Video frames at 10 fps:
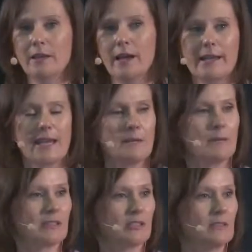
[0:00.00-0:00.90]
I can
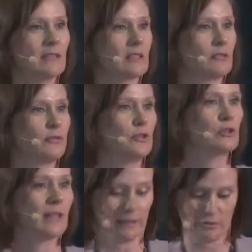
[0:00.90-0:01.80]
imagine that it
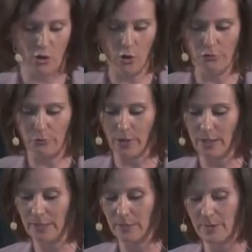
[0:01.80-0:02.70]
feels like an
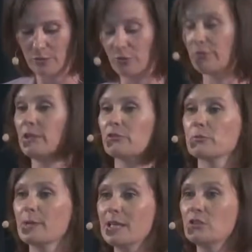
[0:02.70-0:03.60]
overwhelming amount of
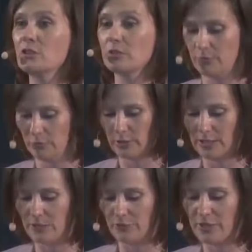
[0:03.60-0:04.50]
information for the
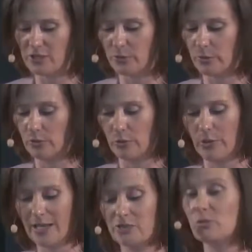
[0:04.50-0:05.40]
individual who
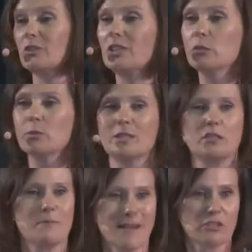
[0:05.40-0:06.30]
has to deal with
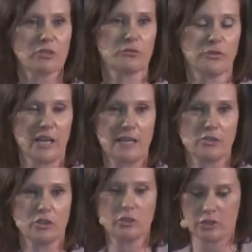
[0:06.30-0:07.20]
these massive
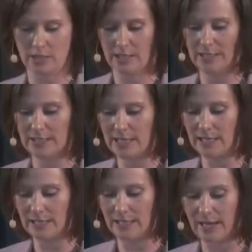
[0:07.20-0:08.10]
changes in
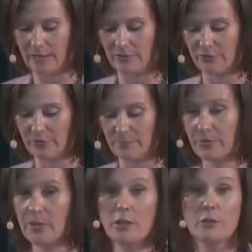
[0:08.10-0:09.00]
daily life.
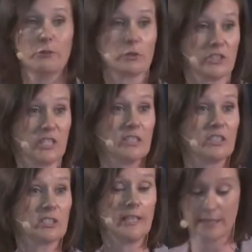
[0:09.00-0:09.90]
For the city
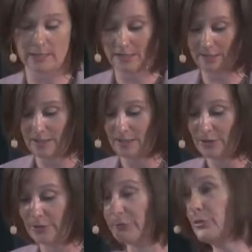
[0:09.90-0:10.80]
slicker,
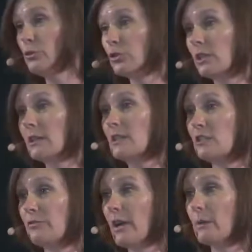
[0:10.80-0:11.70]
the future
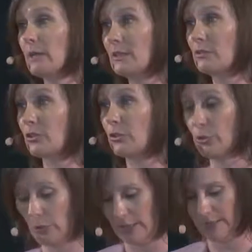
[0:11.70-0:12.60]
is very
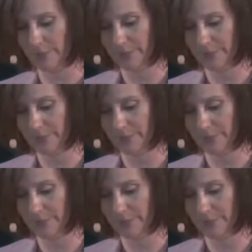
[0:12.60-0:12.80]
insecure.